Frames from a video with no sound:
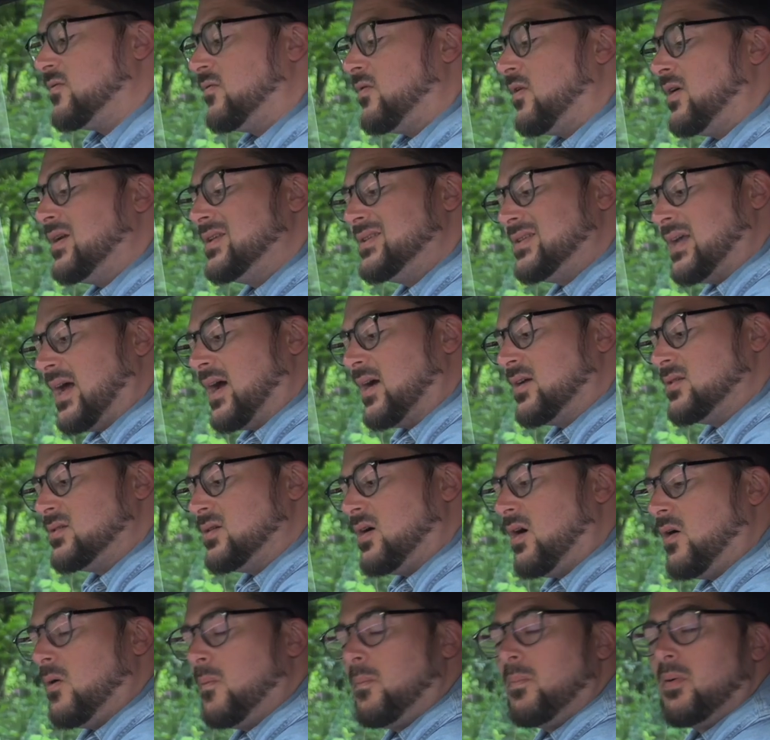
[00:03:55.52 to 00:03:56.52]
very
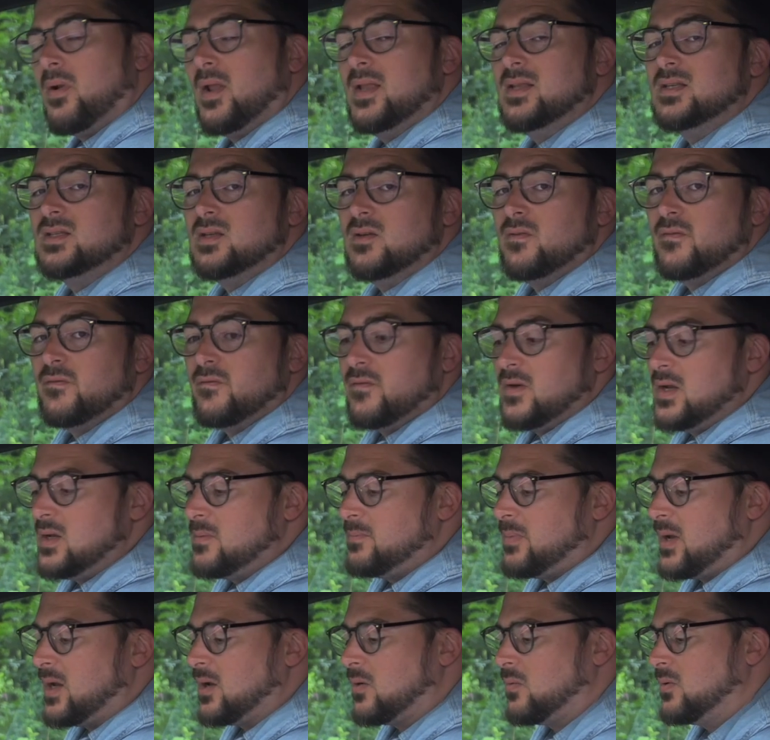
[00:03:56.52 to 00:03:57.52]
tactile, plenty of
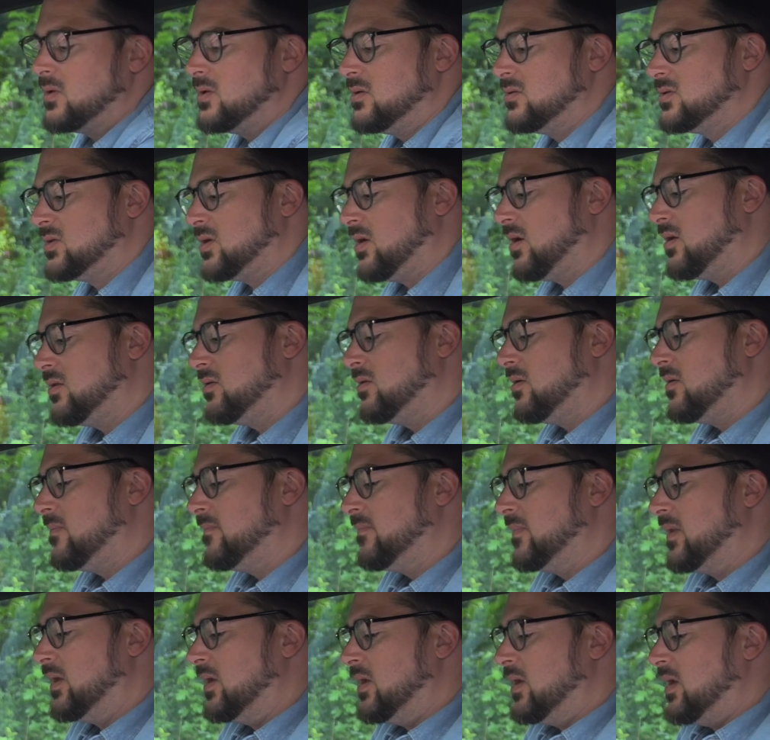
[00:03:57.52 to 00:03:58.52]
feedback when you turn them.
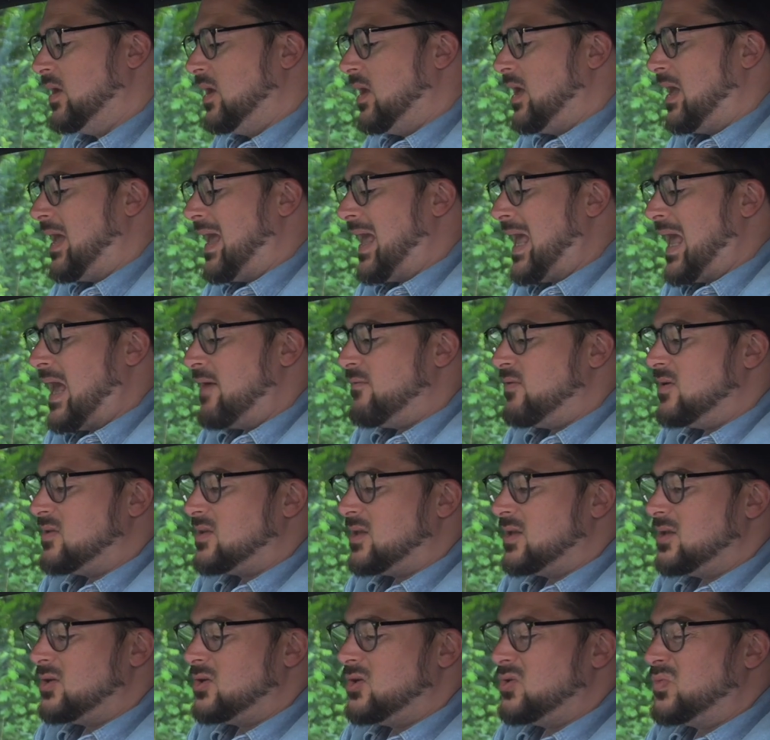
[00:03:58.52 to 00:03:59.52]

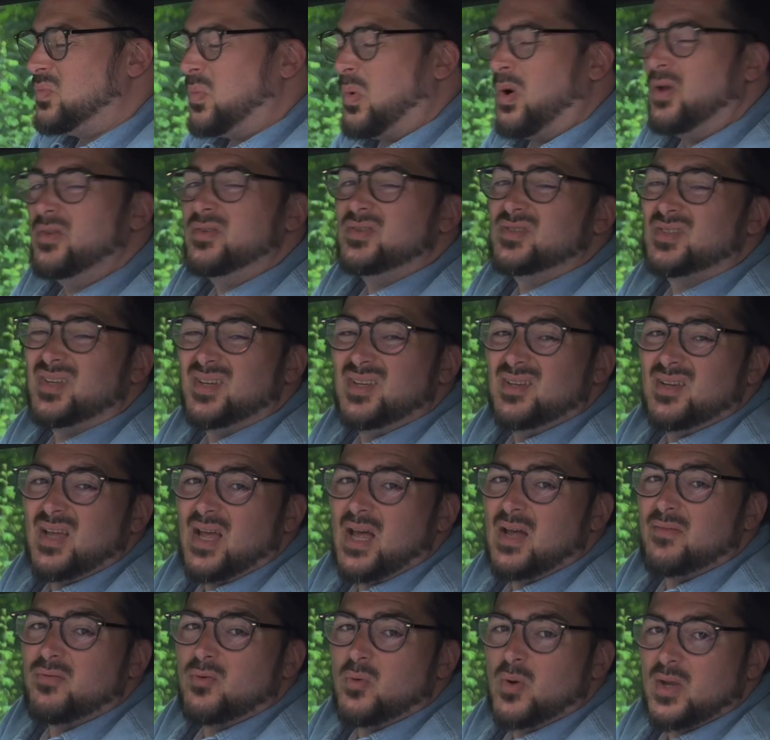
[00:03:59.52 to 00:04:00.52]
Everything you'd want to
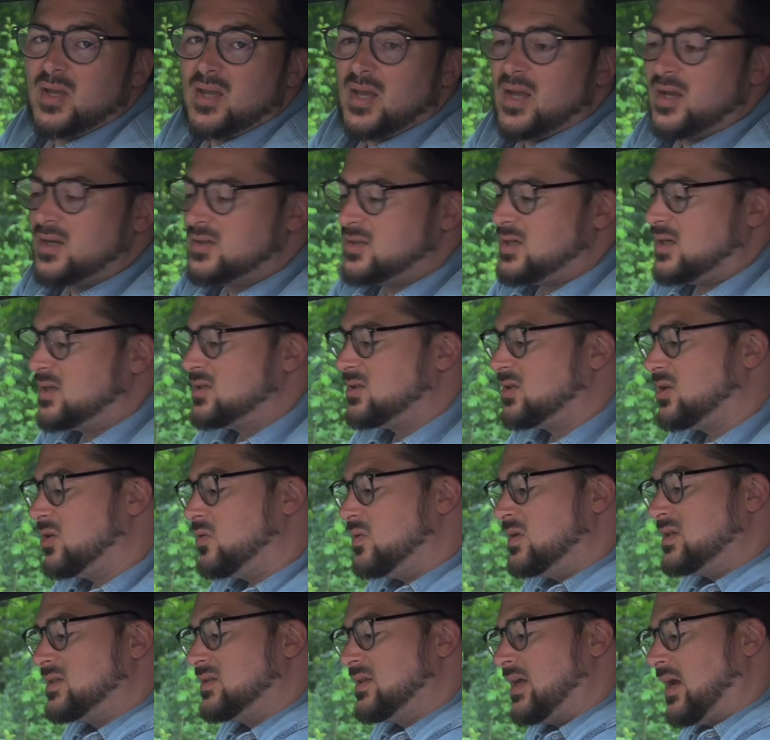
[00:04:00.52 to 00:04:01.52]
have quick access to
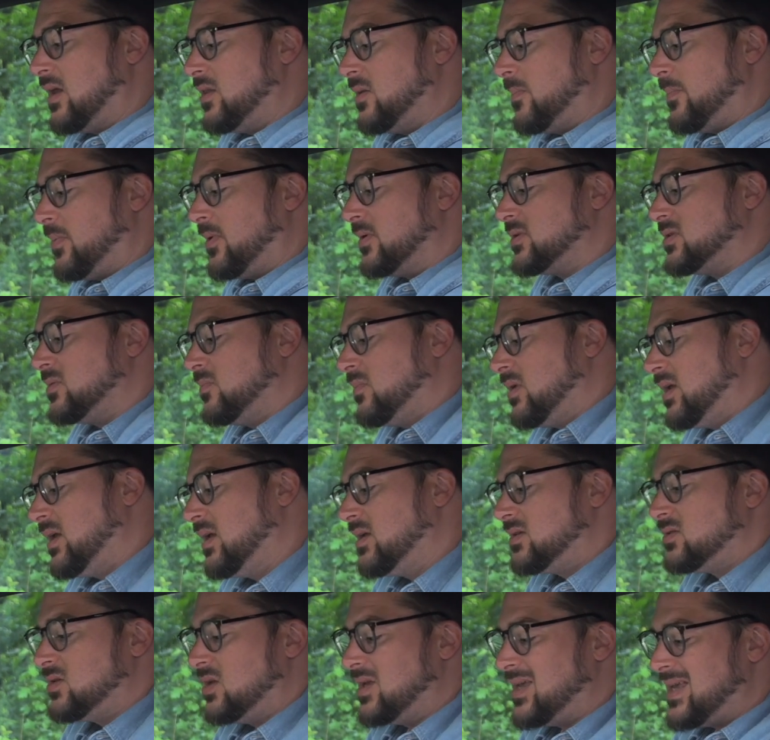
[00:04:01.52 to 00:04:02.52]
is down the bottom here,
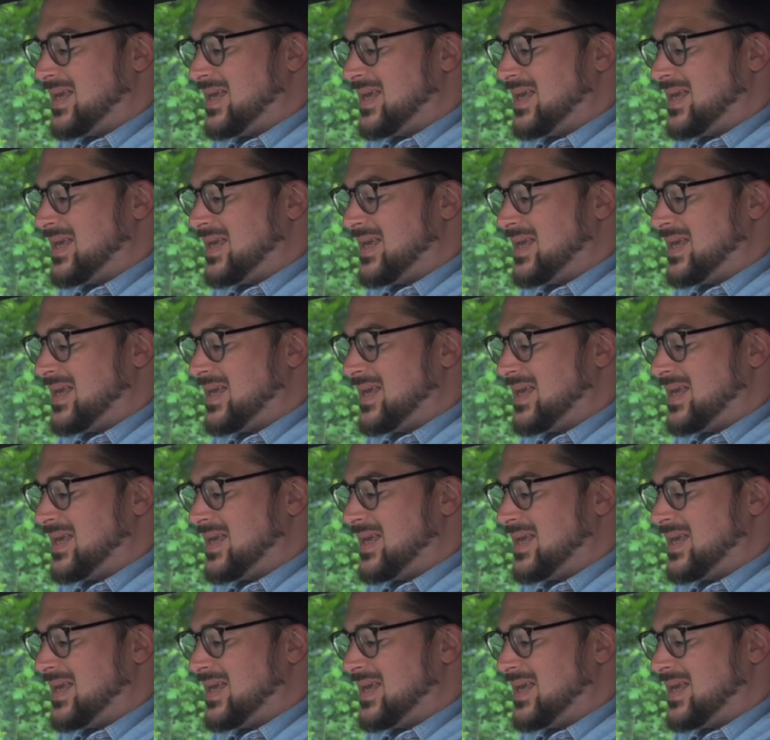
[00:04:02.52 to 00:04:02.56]
so your